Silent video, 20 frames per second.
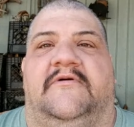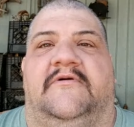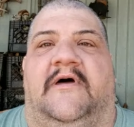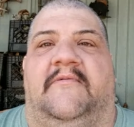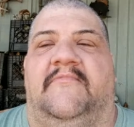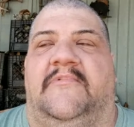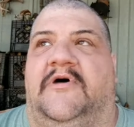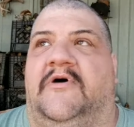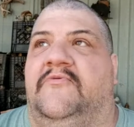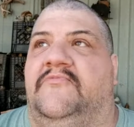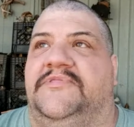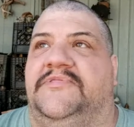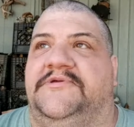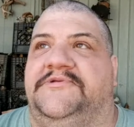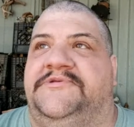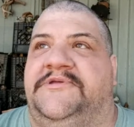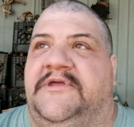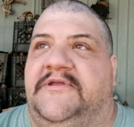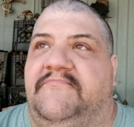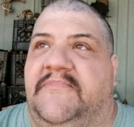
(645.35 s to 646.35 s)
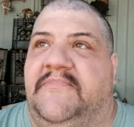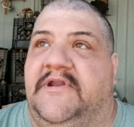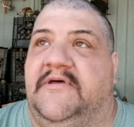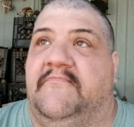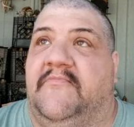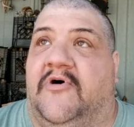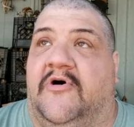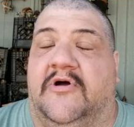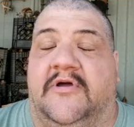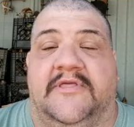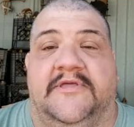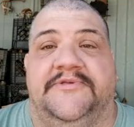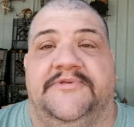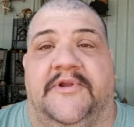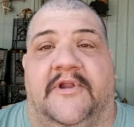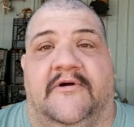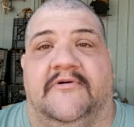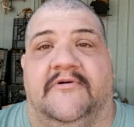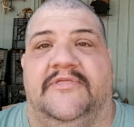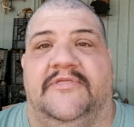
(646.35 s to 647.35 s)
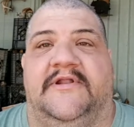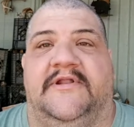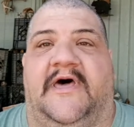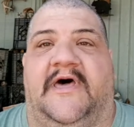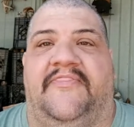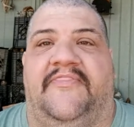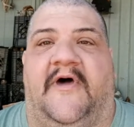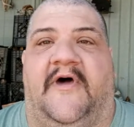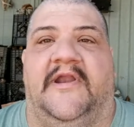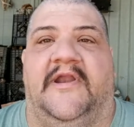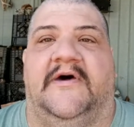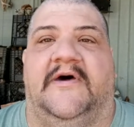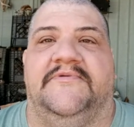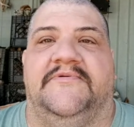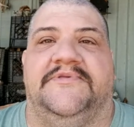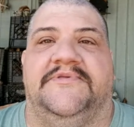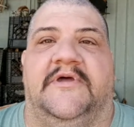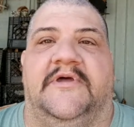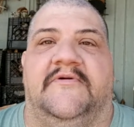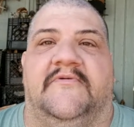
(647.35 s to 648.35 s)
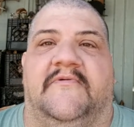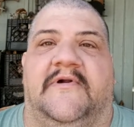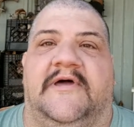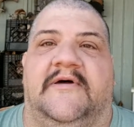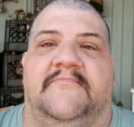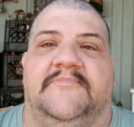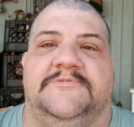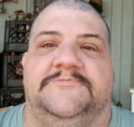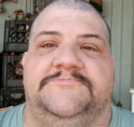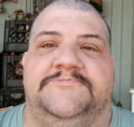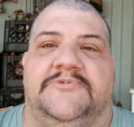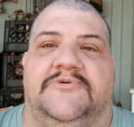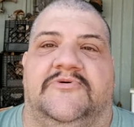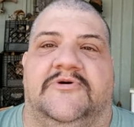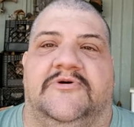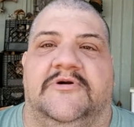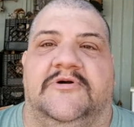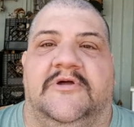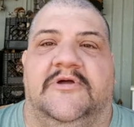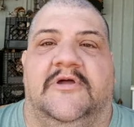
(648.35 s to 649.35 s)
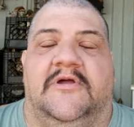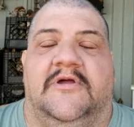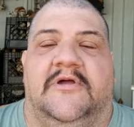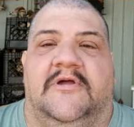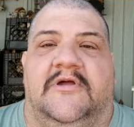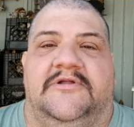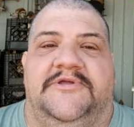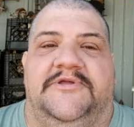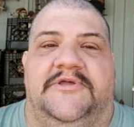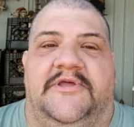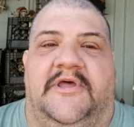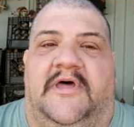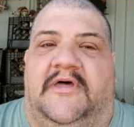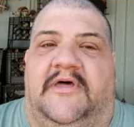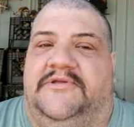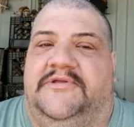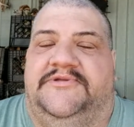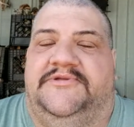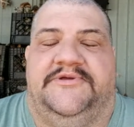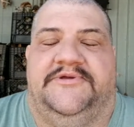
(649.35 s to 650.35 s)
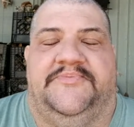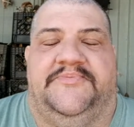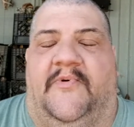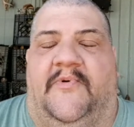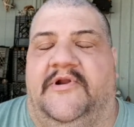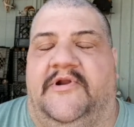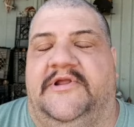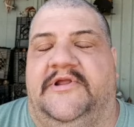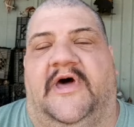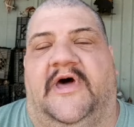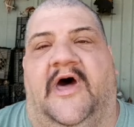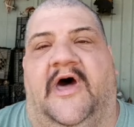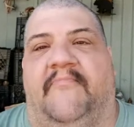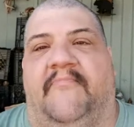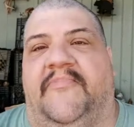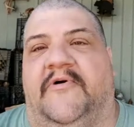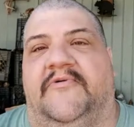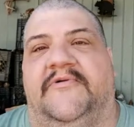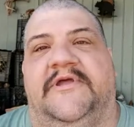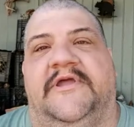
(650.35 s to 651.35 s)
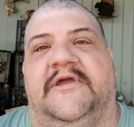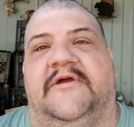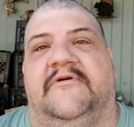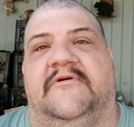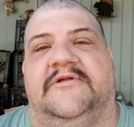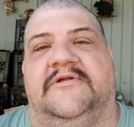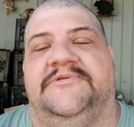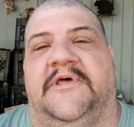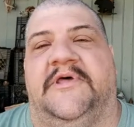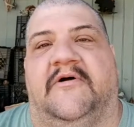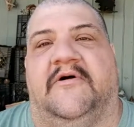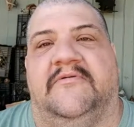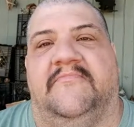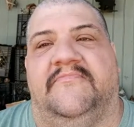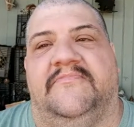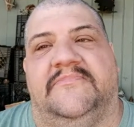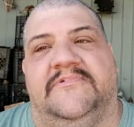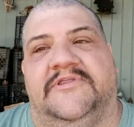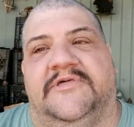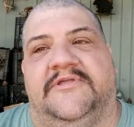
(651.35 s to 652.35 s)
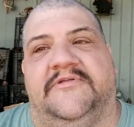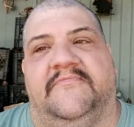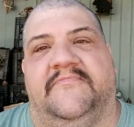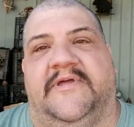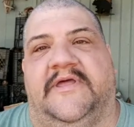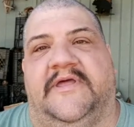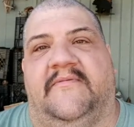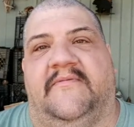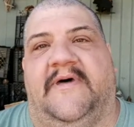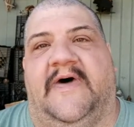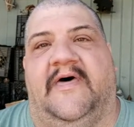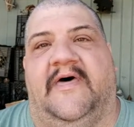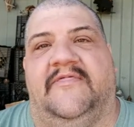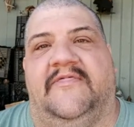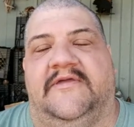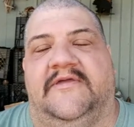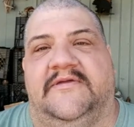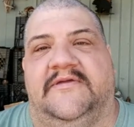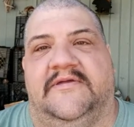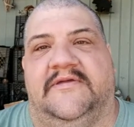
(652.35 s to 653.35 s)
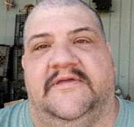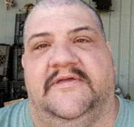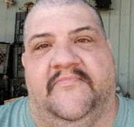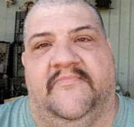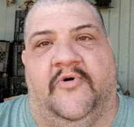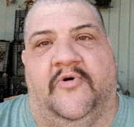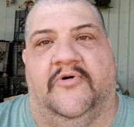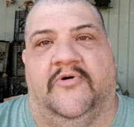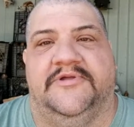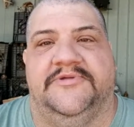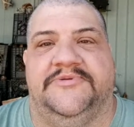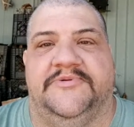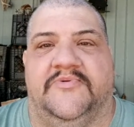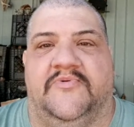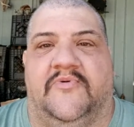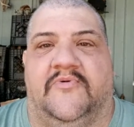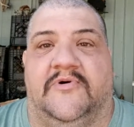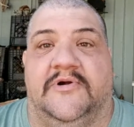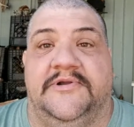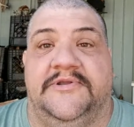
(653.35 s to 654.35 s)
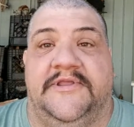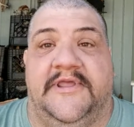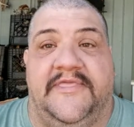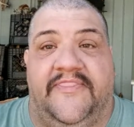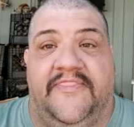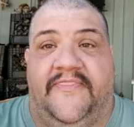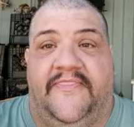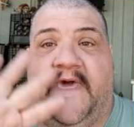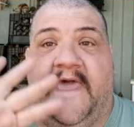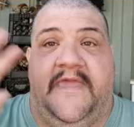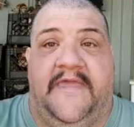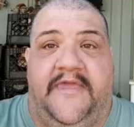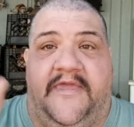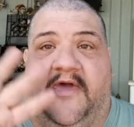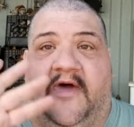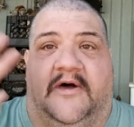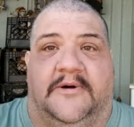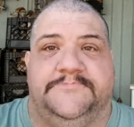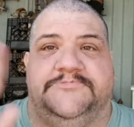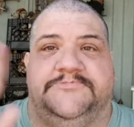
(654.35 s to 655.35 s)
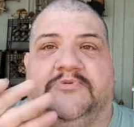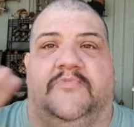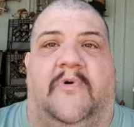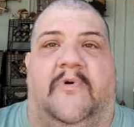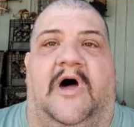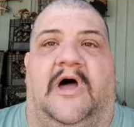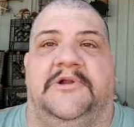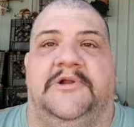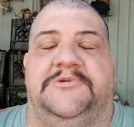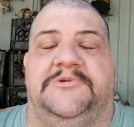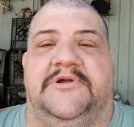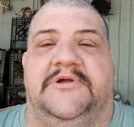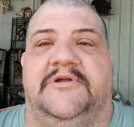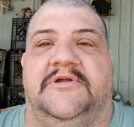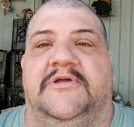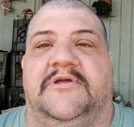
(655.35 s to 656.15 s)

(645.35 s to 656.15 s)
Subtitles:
I'm over the 10-minute mark. It's longer than I thought I was going to ramble for. Just wanted to hop on here and talk a little bit about the importance of quarantine. Thank y'all for watching.